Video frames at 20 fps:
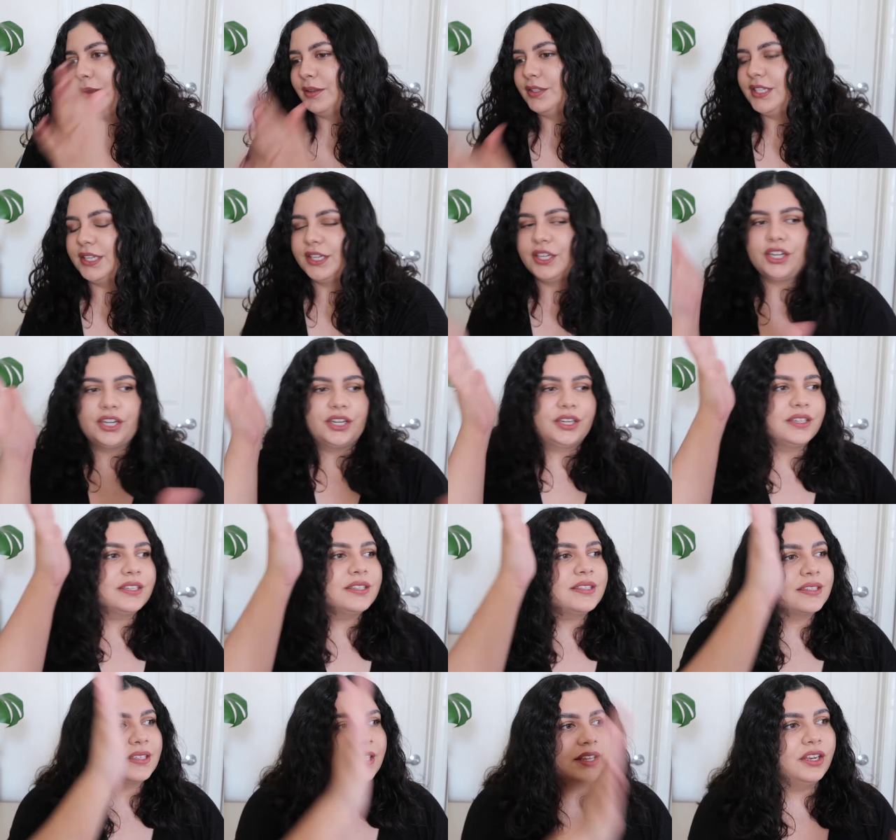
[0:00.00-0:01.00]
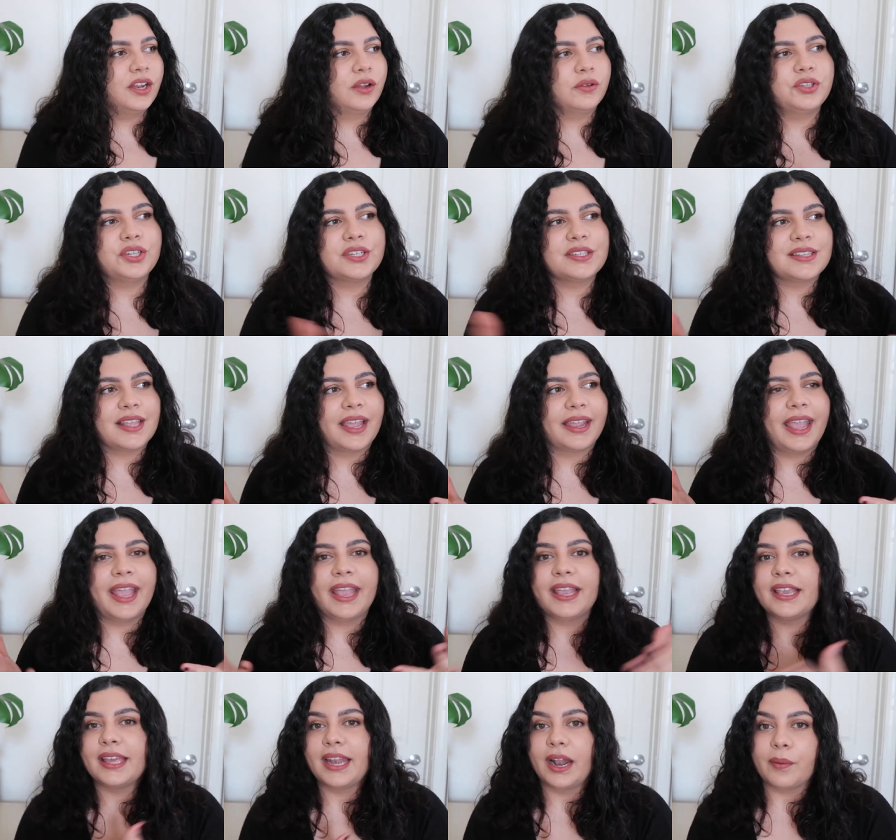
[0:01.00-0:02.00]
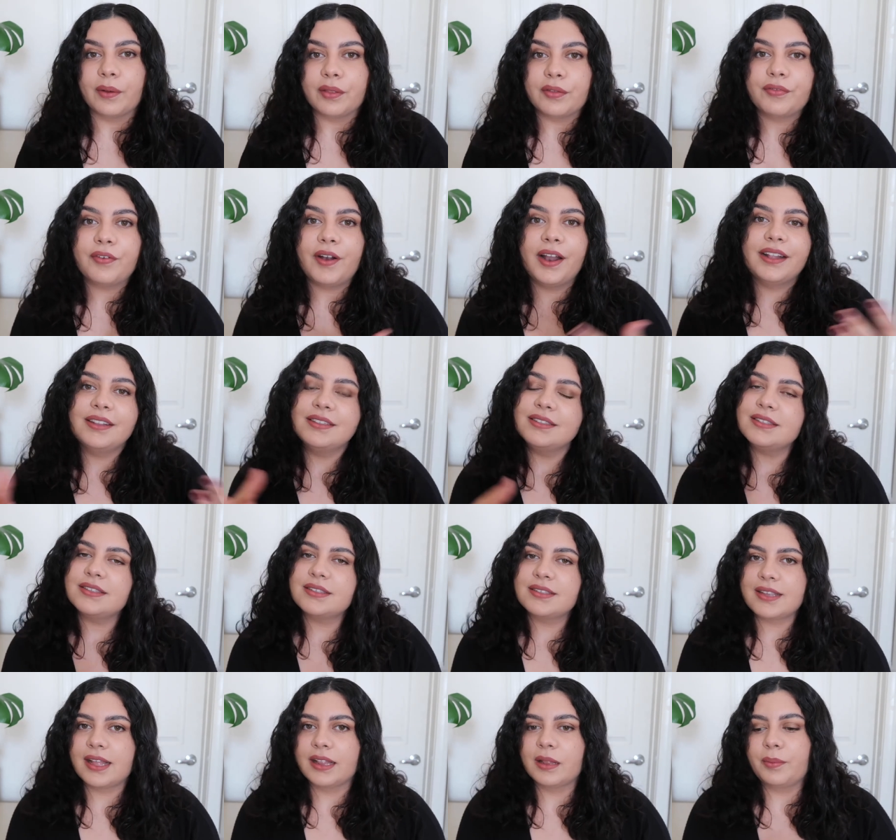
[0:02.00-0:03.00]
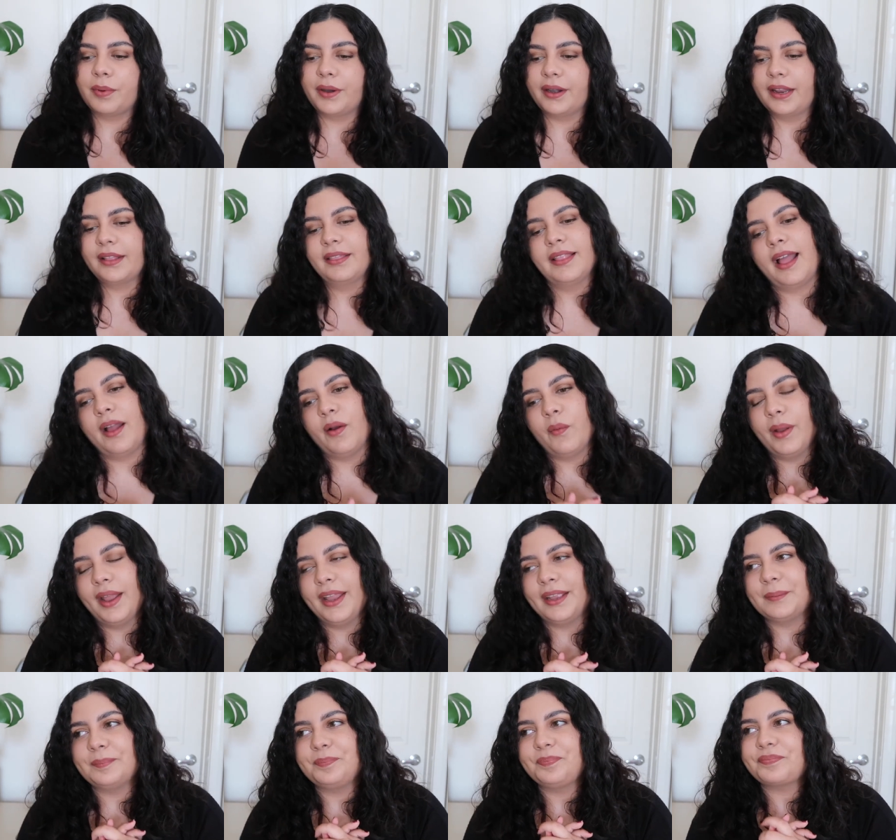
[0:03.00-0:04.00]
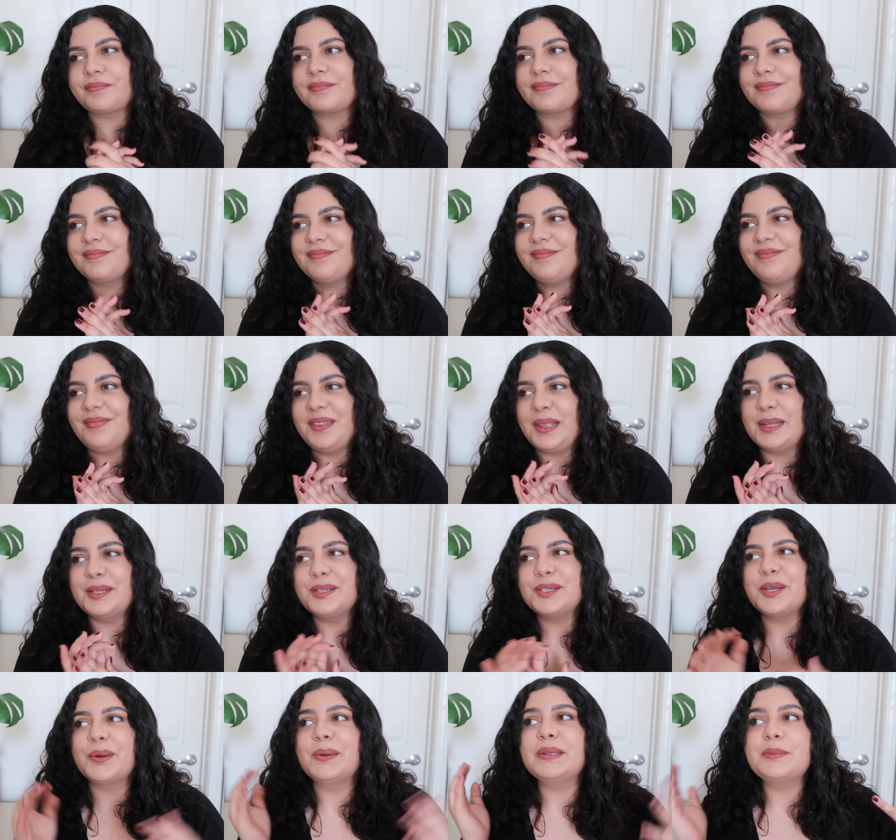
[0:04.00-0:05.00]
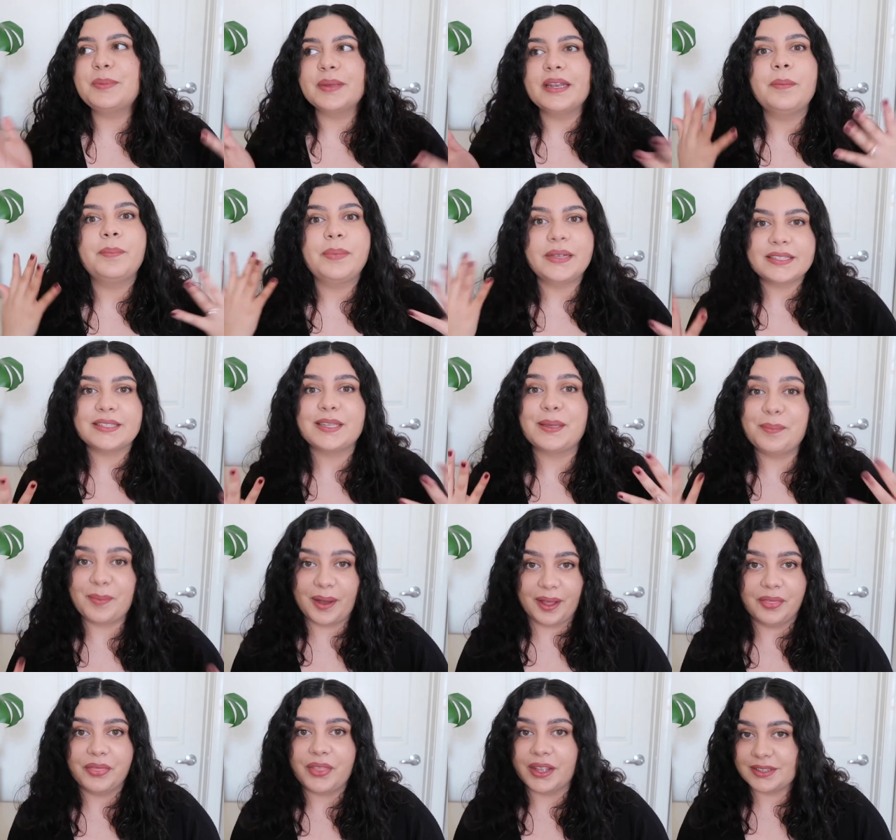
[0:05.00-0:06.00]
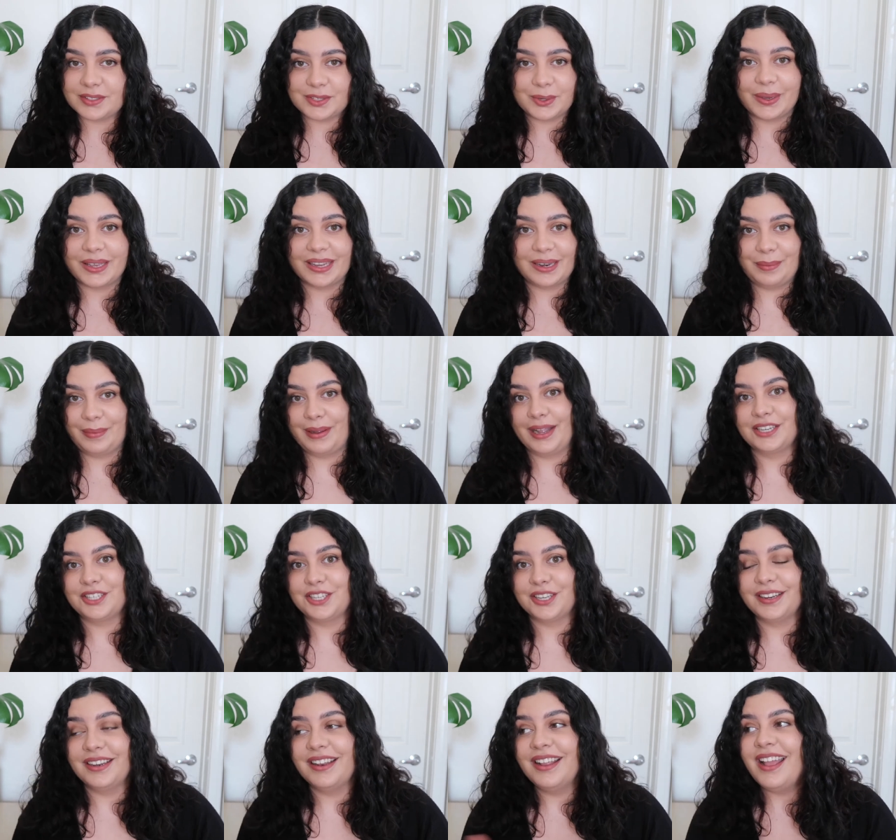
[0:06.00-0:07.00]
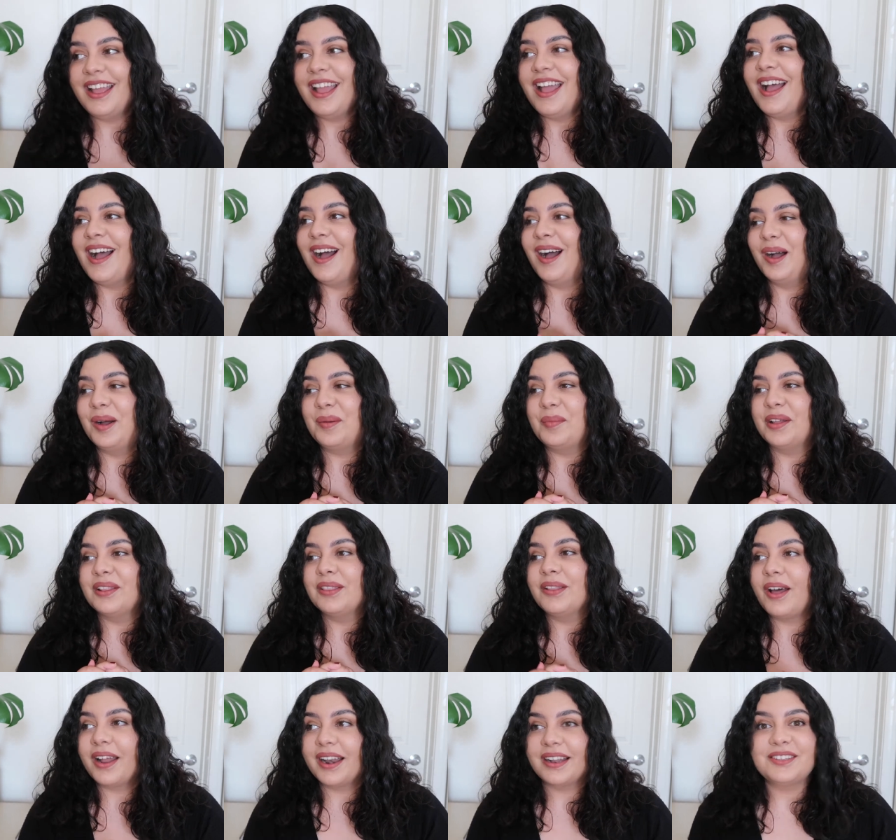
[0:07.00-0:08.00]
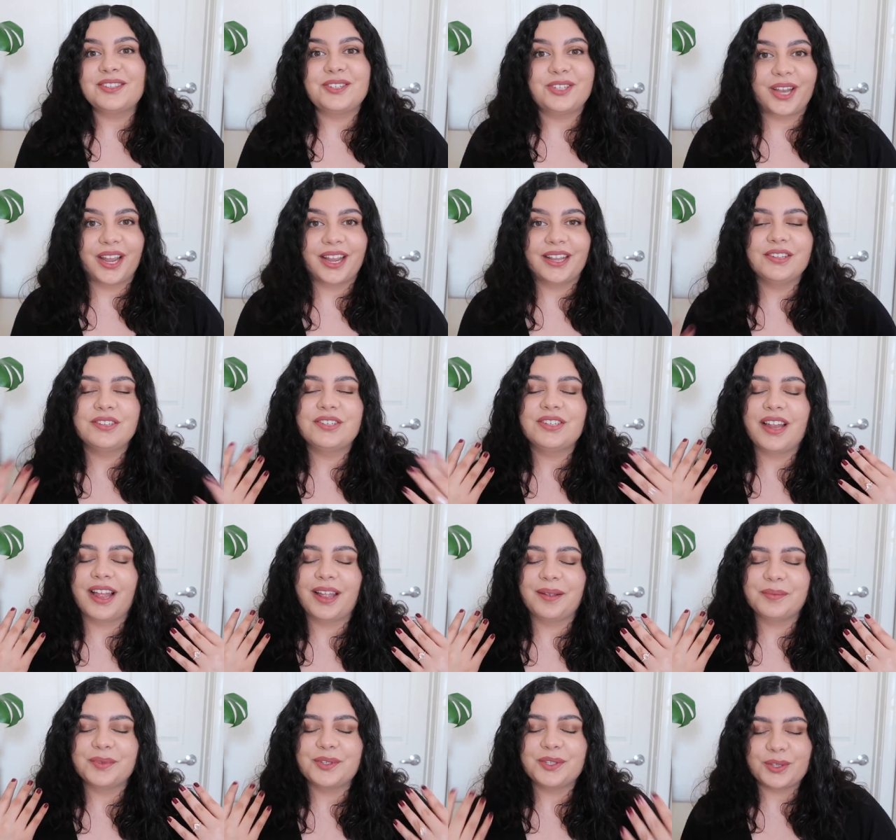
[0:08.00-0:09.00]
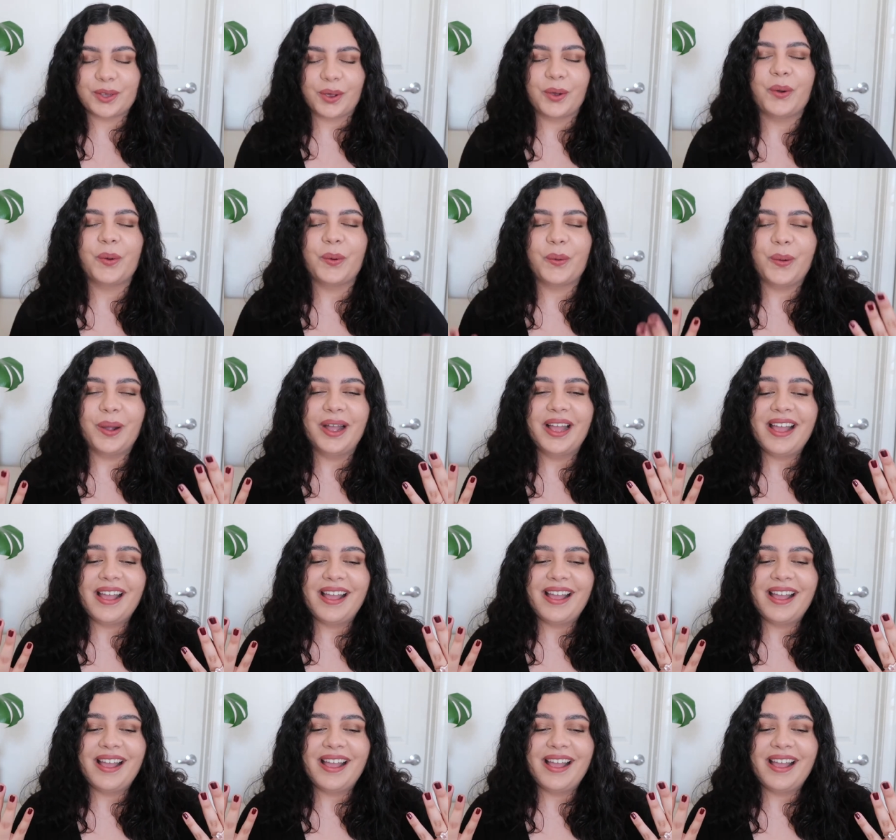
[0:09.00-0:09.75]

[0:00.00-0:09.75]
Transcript: dinners, you know, just like hanging out with friends, celebrating that way. And so it's been a busy month, as you can imagine. Um, a lot has changed. I'm so